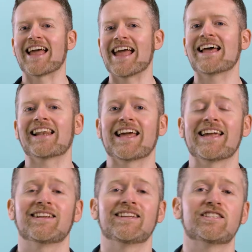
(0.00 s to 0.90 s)

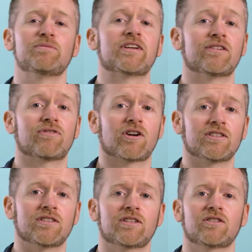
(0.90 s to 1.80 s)
ALA needs to be
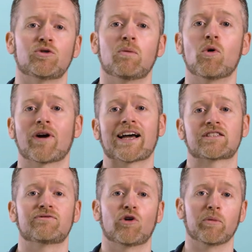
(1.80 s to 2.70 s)
converted to a more
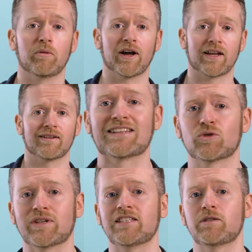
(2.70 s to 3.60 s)
active form in the body,
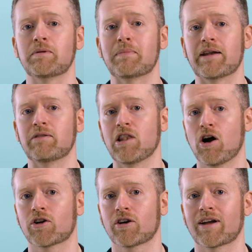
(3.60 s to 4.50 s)
so it needs to be made
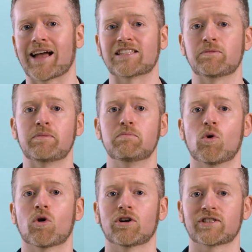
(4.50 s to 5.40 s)
longer and to be more